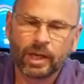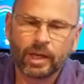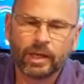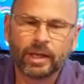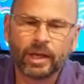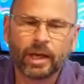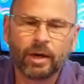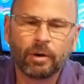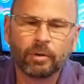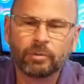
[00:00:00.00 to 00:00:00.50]

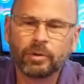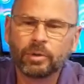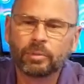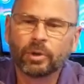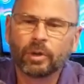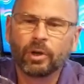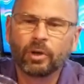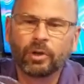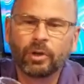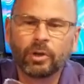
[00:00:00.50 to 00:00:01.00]
Now, if you were
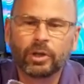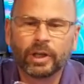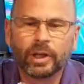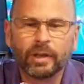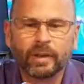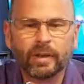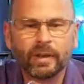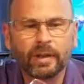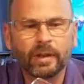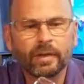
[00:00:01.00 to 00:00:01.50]
to look at
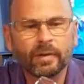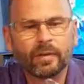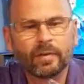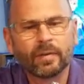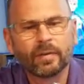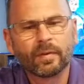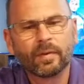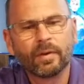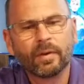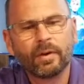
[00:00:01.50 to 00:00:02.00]

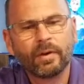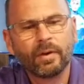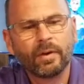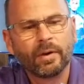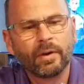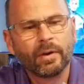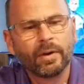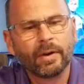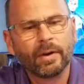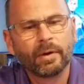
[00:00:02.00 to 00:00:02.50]
these,
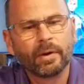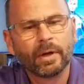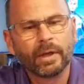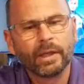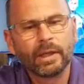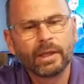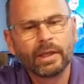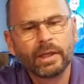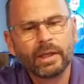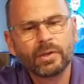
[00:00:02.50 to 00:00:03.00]

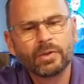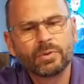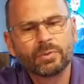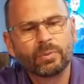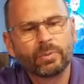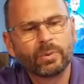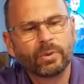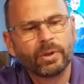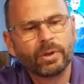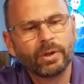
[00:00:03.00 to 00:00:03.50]
each
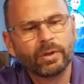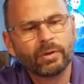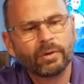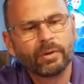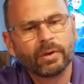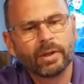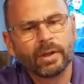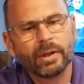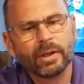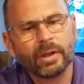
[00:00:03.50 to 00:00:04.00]

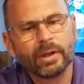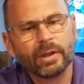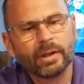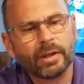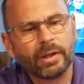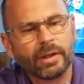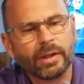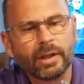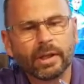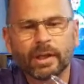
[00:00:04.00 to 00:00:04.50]
one,
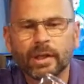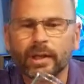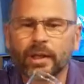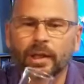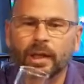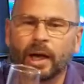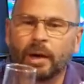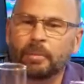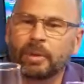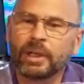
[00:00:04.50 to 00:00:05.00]

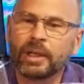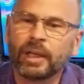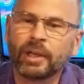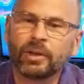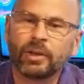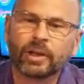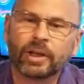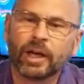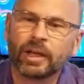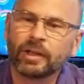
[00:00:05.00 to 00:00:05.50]
I mean, they
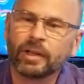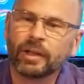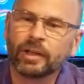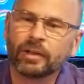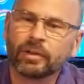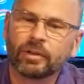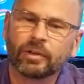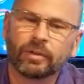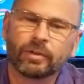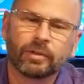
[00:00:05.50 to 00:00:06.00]
look
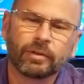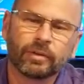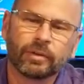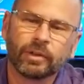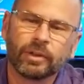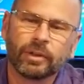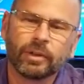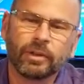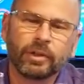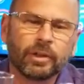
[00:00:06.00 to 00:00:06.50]
identical.
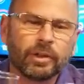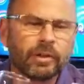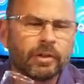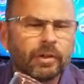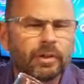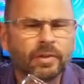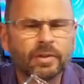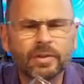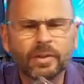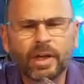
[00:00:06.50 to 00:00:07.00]

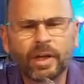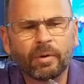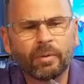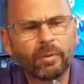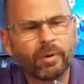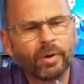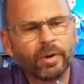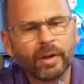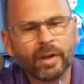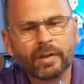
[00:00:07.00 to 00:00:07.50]
There's not
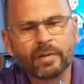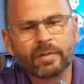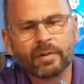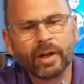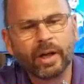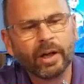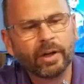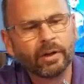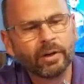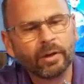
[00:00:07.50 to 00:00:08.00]
one that's
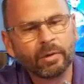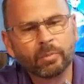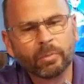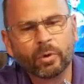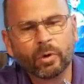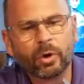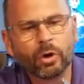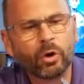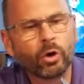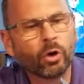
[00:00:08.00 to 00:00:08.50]
lighter or
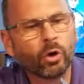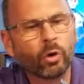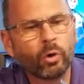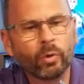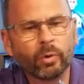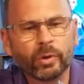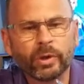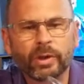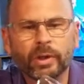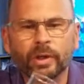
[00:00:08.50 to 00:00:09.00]
more
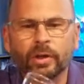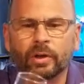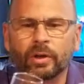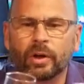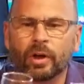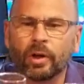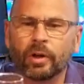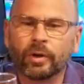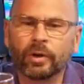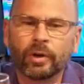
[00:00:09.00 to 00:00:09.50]
golden in
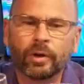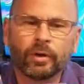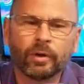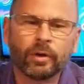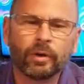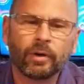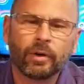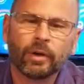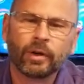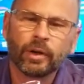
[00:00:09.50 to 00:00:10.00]
color.
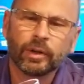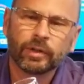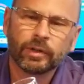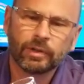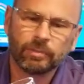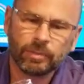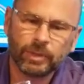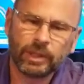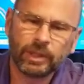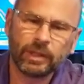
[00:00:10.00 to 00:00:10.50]
To
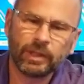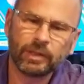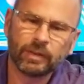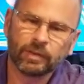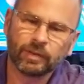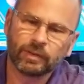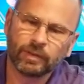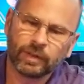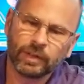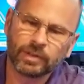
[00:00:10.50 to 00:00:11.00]
me,
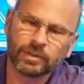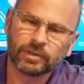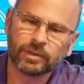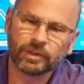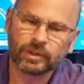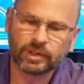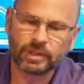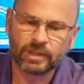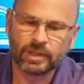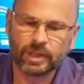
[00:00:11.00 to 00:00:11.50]
these look
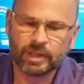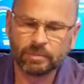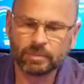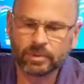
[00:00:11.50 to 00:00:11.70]
the same.